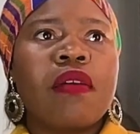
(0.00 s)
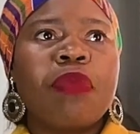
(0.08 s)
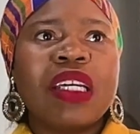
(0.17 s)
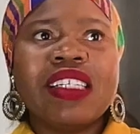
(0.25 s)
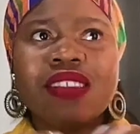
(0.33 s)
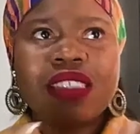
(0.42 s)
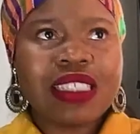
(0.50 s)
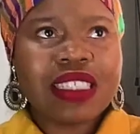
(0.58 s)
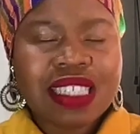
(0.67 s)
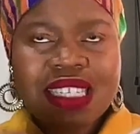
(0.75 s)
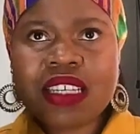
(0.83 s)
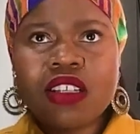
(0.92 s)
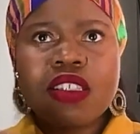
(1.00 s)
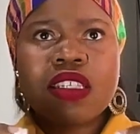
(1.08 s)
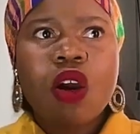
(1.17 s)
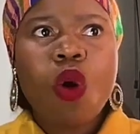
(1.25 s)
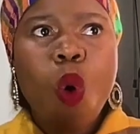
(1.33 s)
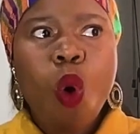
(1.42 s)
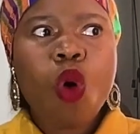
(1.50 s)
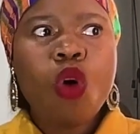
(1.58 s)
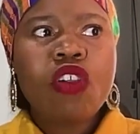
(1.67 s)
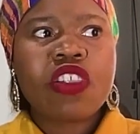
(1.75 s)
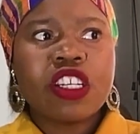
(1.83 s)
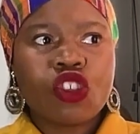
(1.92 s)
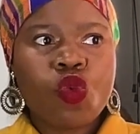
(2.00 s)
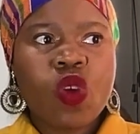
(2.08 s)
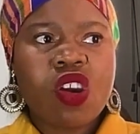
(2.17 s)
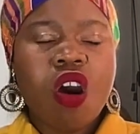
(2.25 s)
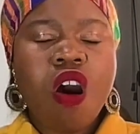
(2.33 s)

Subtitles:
basically, in a sense, all that we